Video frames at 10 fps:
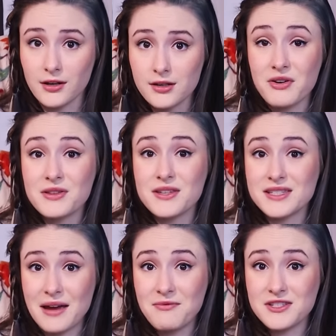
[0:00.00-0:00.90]
However,
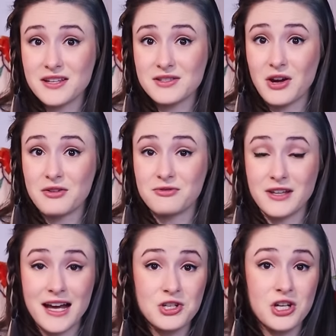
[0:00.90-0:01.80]
this emphasis on
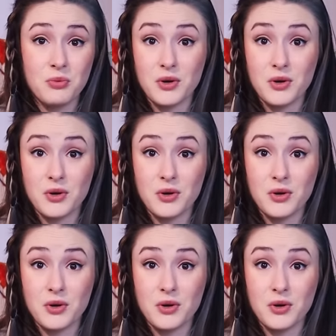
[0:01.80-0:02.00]
flashy